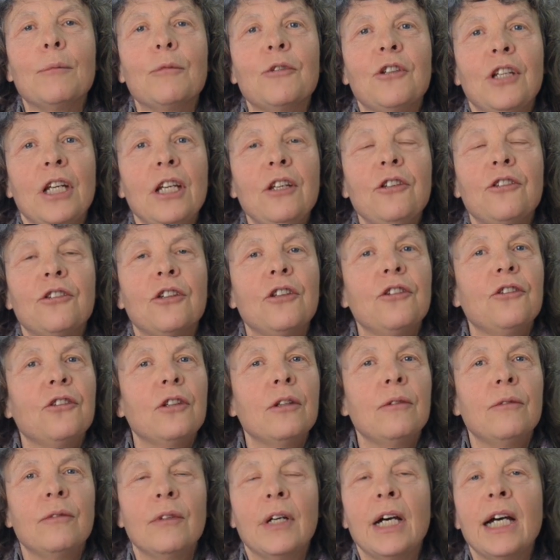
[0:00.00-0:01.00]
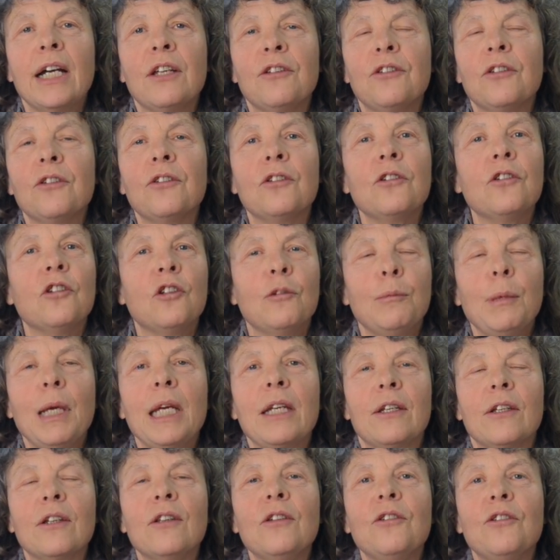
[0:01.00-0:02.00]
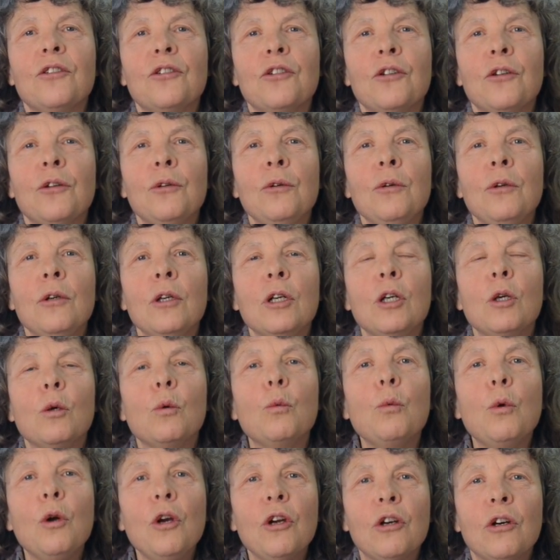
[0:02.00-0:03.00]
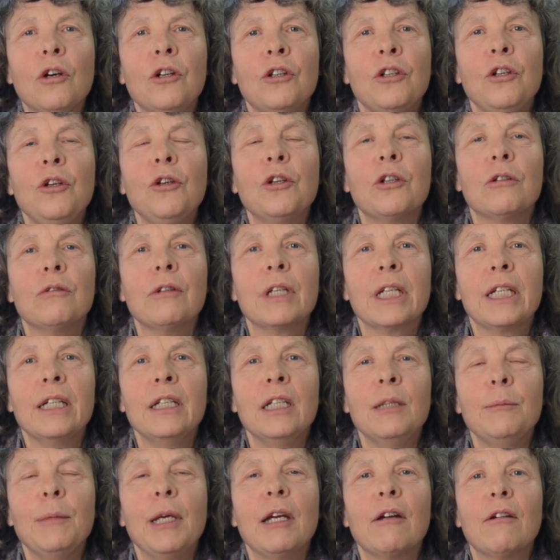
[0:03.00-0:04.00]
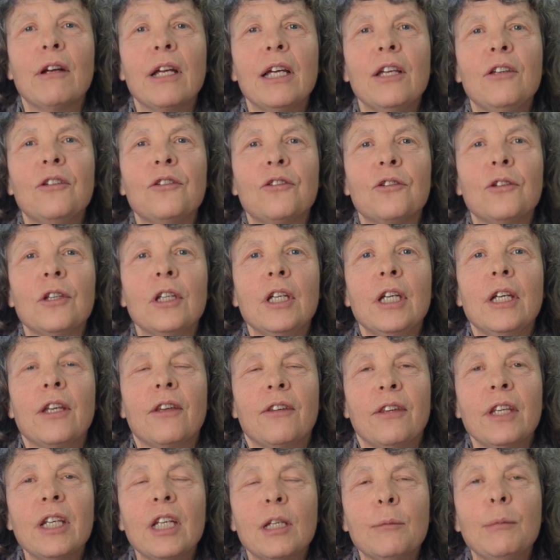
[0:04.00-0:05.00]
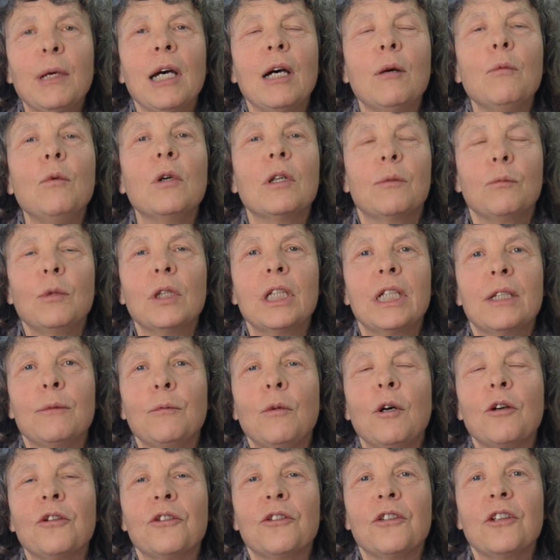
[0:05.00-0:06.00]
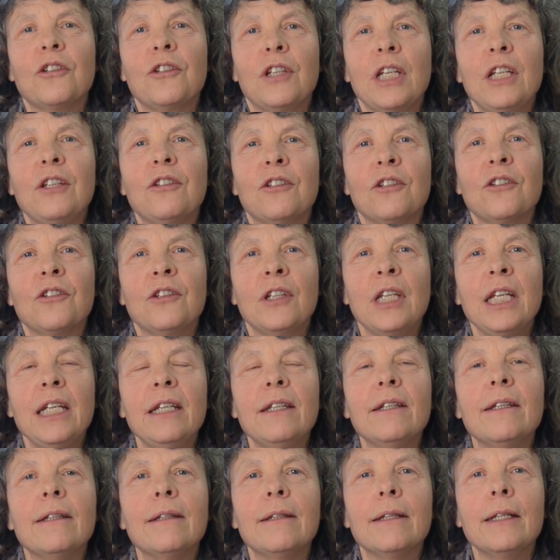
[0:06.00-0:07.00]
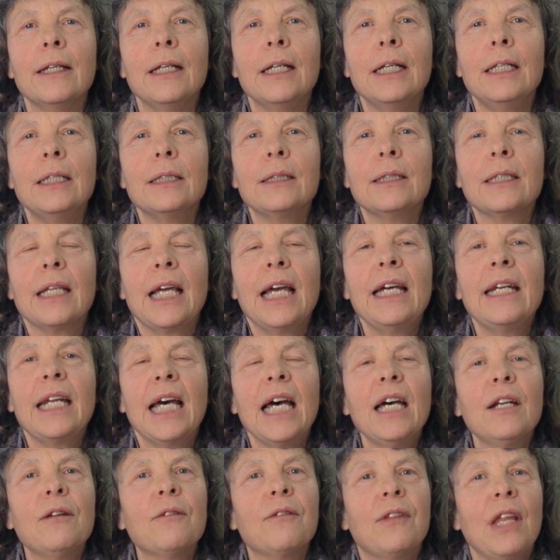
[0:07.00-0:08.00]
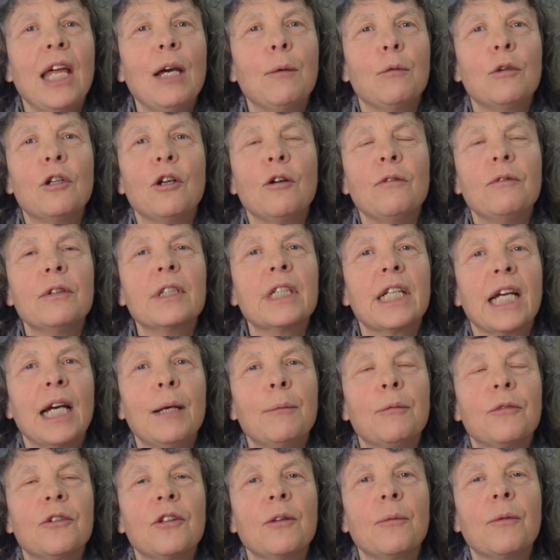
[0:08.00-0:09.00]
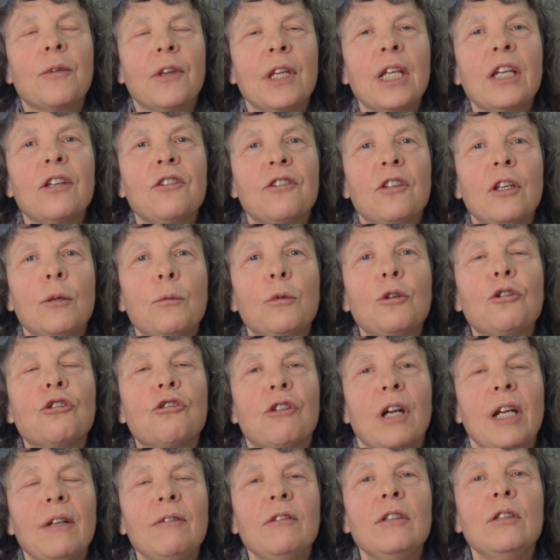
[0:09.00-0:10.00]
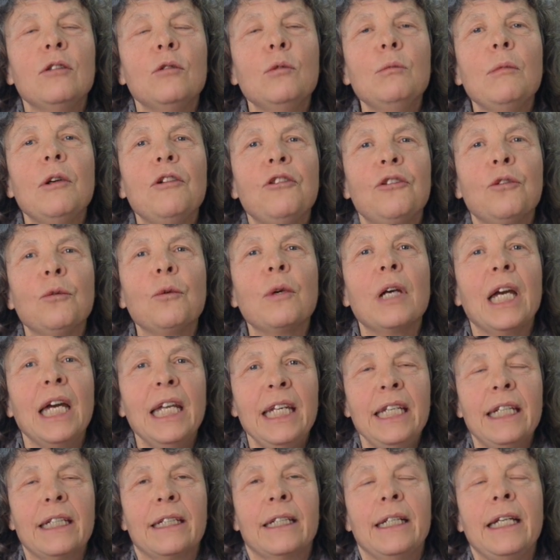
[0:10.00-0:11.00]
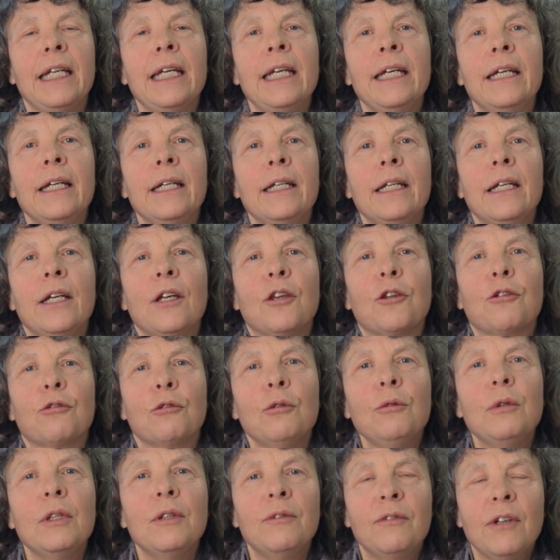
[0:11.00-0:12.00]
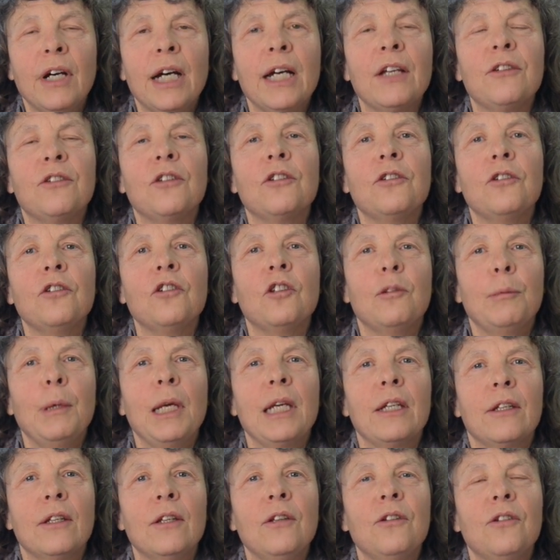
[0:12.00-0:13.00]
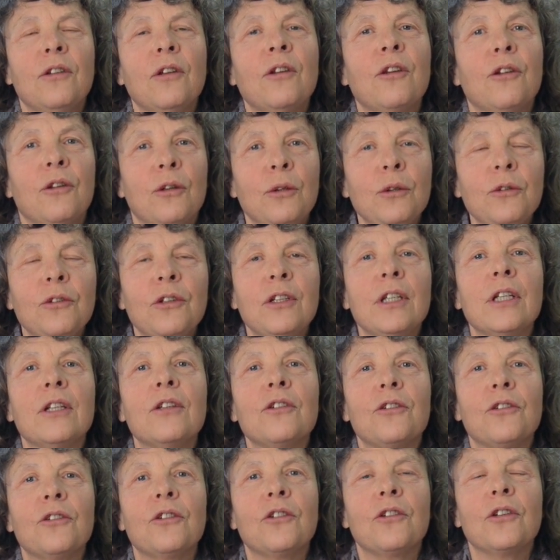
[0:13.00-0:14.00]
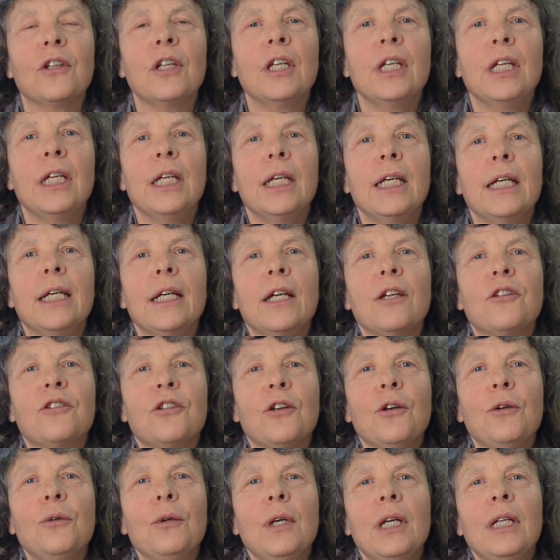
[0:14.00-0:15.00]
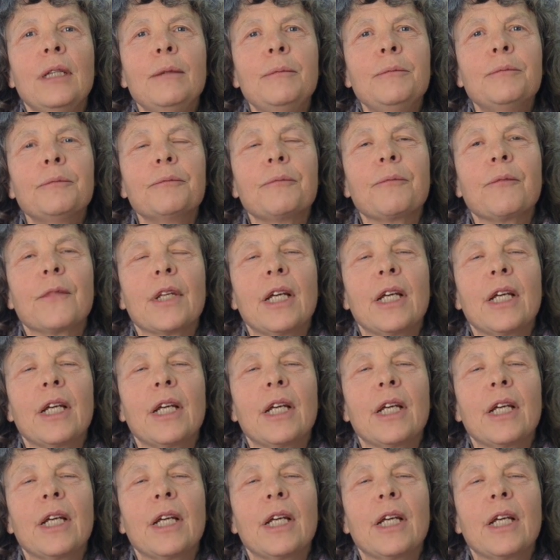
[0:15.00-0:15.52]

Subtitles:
teachers, advisors, inspectors to work on new curriculum areas, think about what it was that teachers needed. And out of that would often come some things that would travel almost organically through advisors, inspectors, enthusiasts. So